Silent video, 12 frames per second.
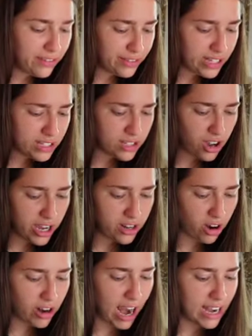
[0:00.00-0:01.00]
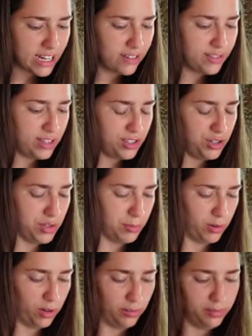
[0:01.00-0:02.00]
of these good or any of these
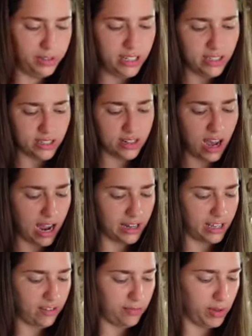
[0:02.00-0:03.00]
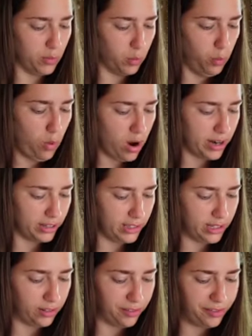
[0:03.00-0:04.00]
usable? Please, God, give me one
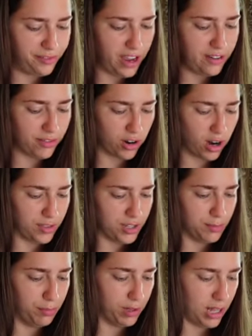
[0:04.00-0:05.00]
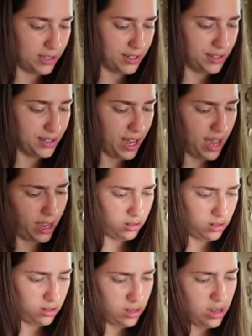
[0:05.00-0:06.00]
little favor on this blessed day.
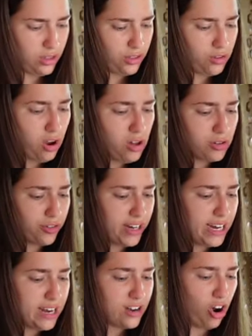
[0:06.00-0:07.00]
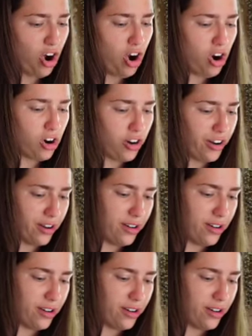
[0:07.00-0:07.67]
They're all green and hard.